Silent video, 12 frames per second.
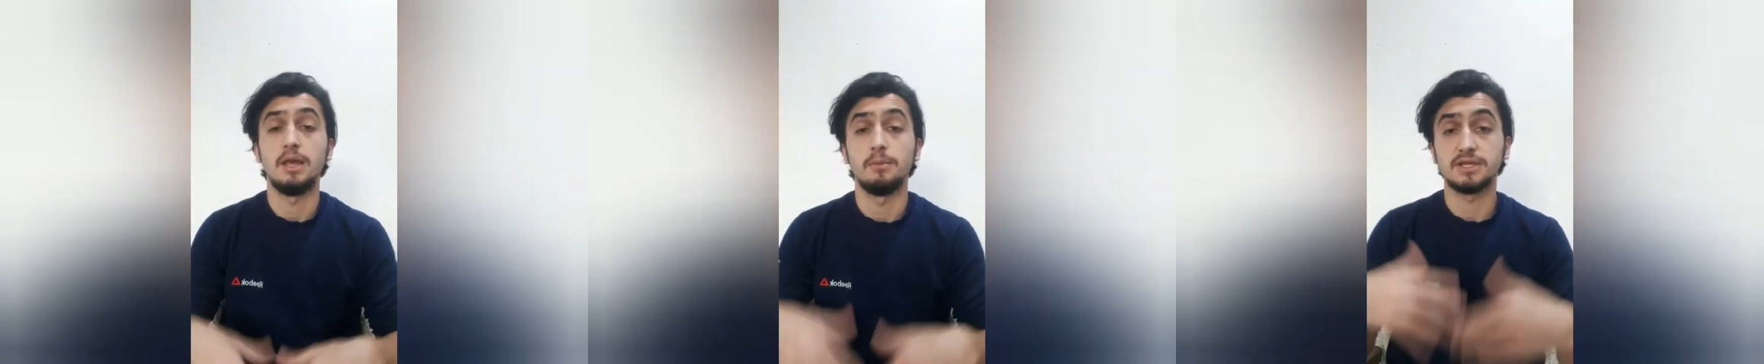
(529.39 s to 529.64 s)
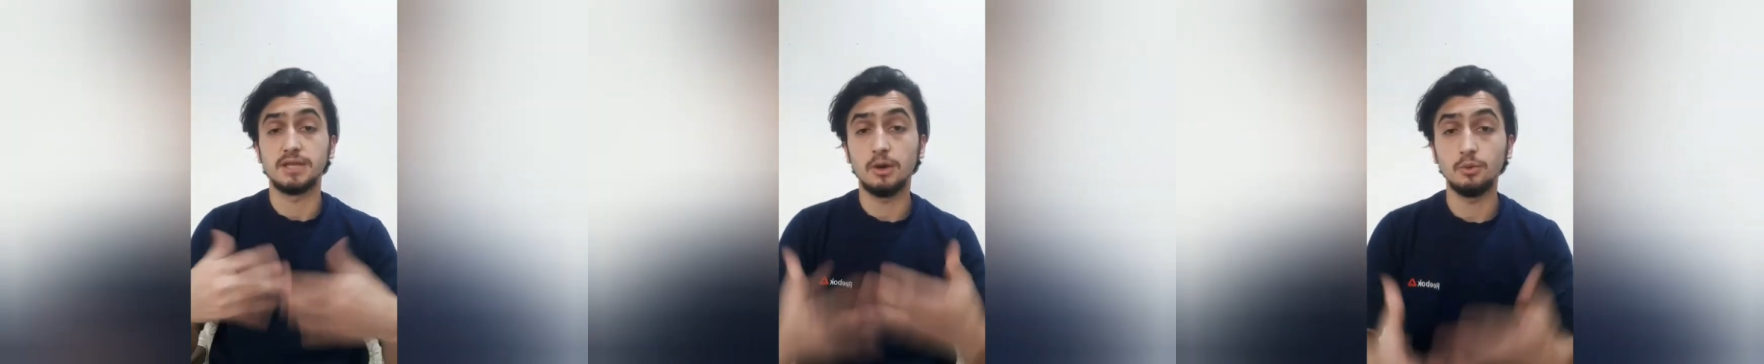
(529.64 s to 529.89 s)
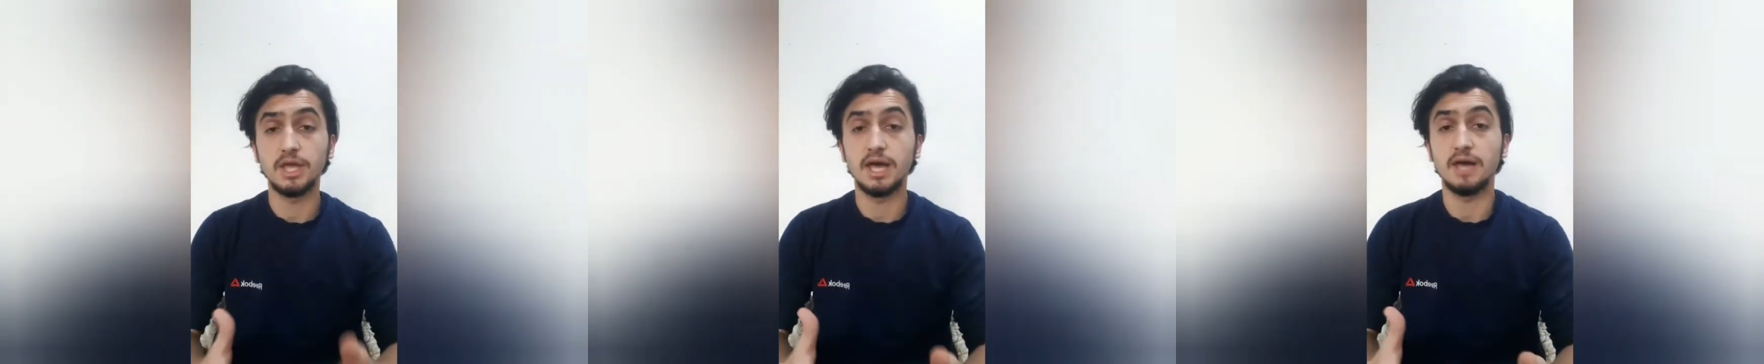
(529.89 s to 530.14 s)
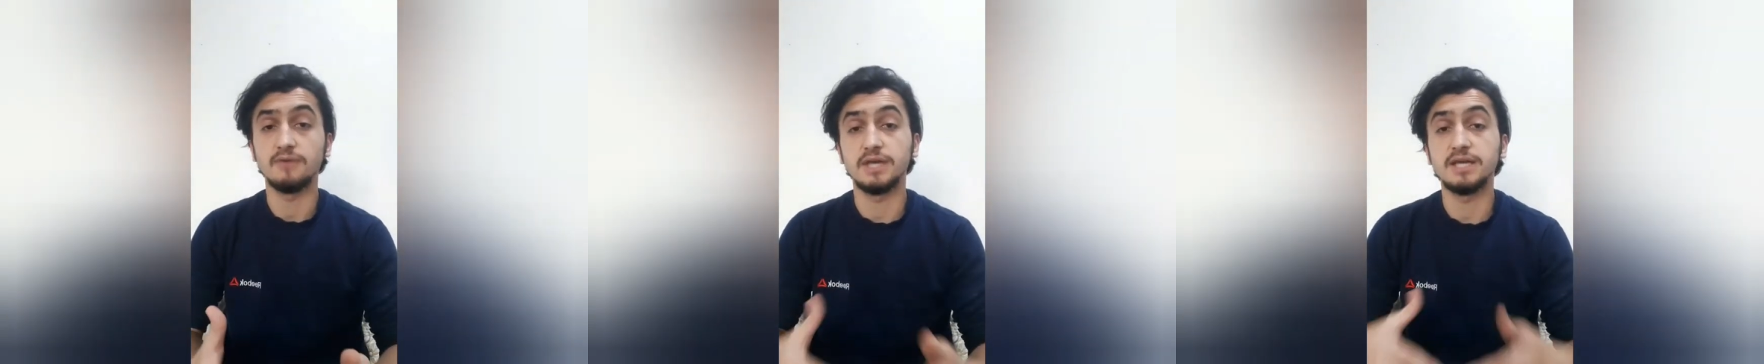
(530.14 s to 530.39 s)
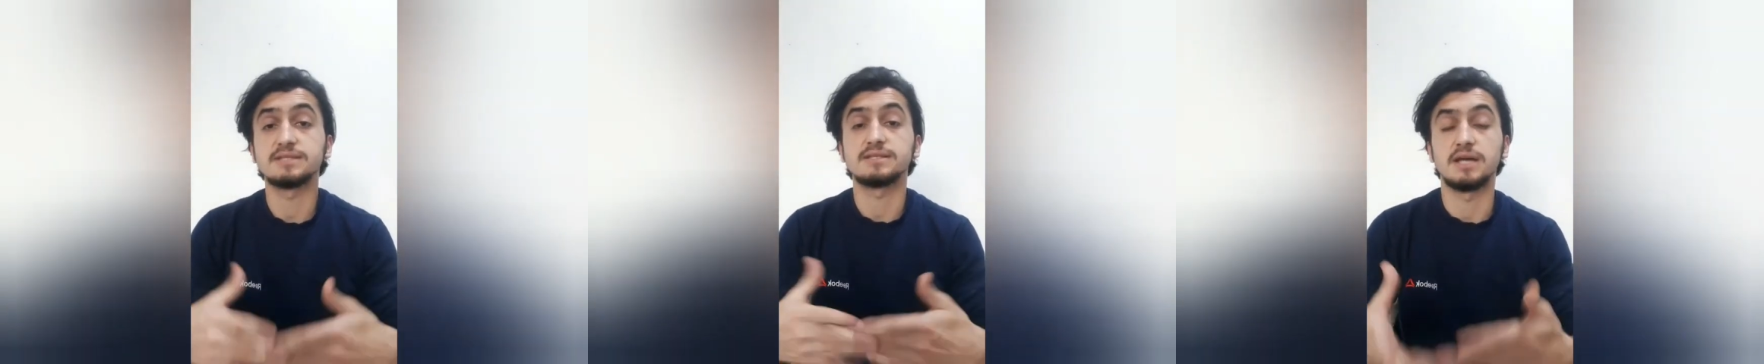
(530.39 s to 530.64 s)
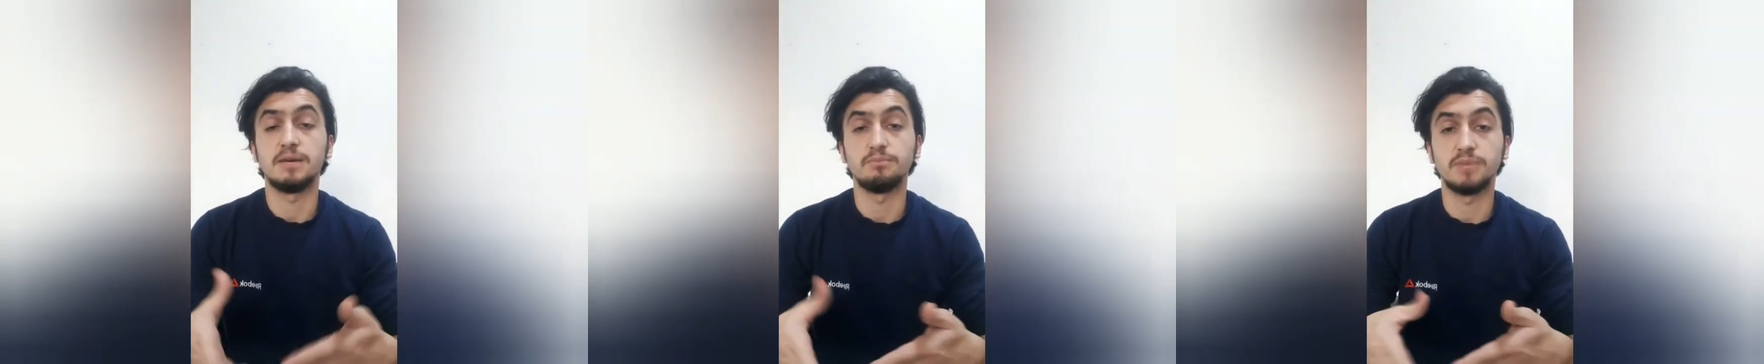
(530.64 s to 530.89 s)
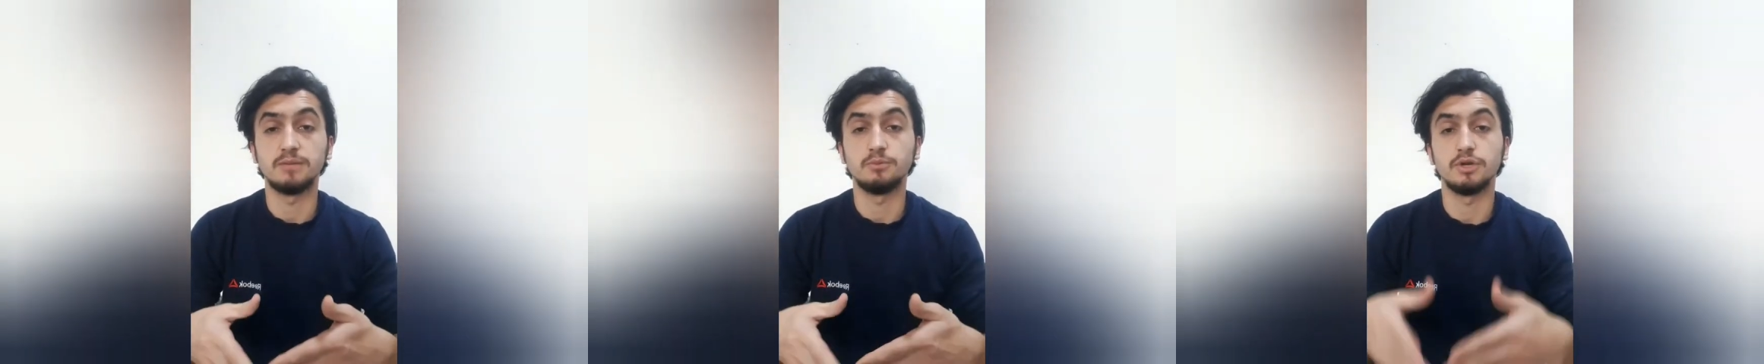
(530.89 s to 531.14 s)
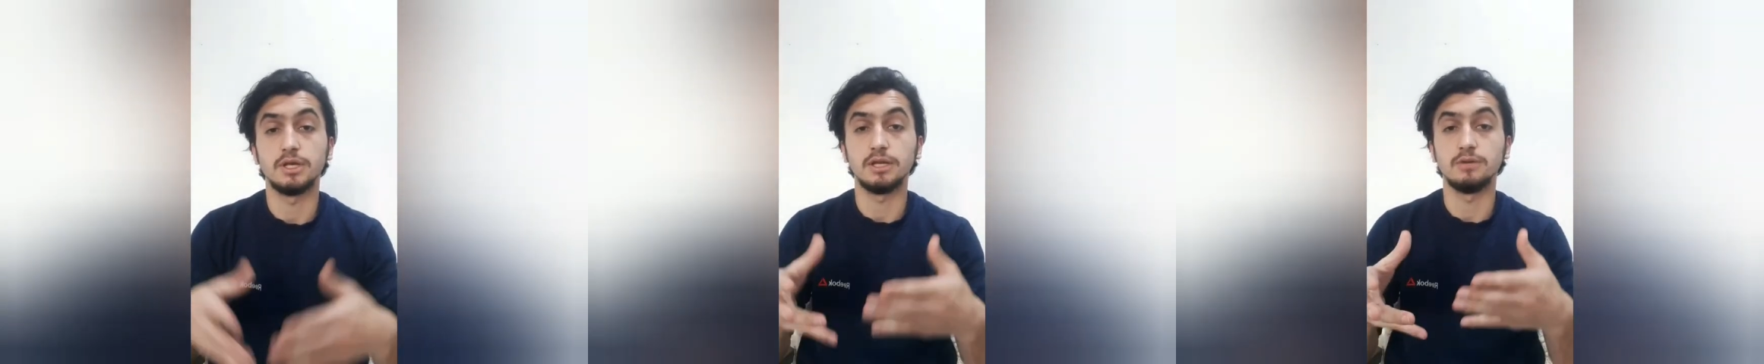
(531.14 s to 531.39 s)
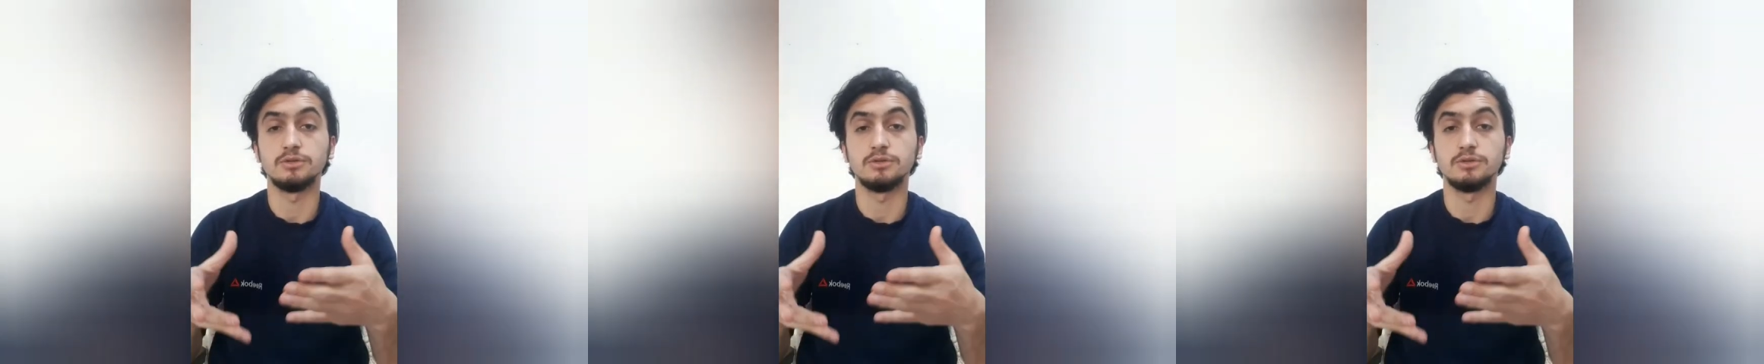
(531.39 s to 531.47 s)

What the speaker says: but now we have extrapulmonary,